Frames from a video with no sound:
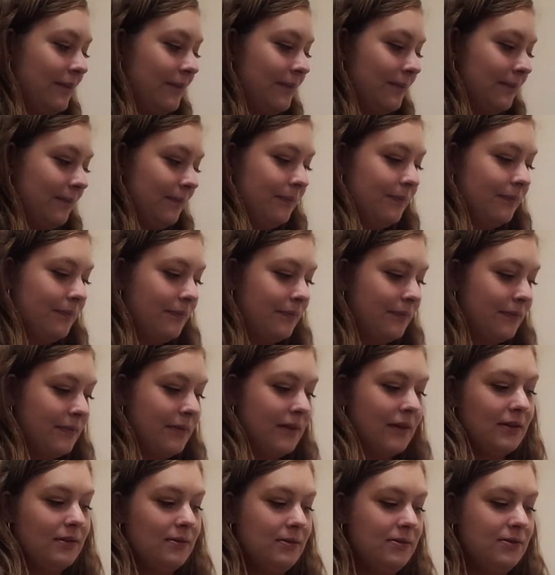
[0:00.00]
to
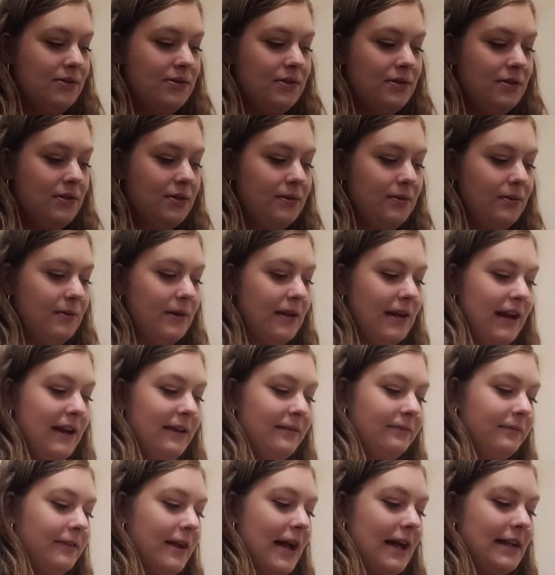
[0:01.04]
an A
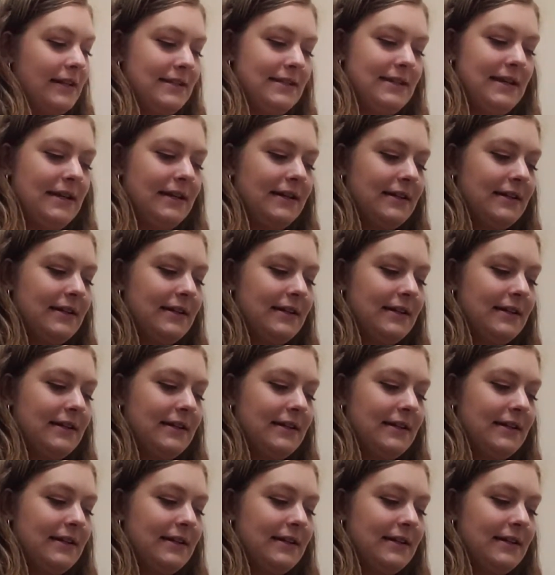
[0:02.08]
flat 6.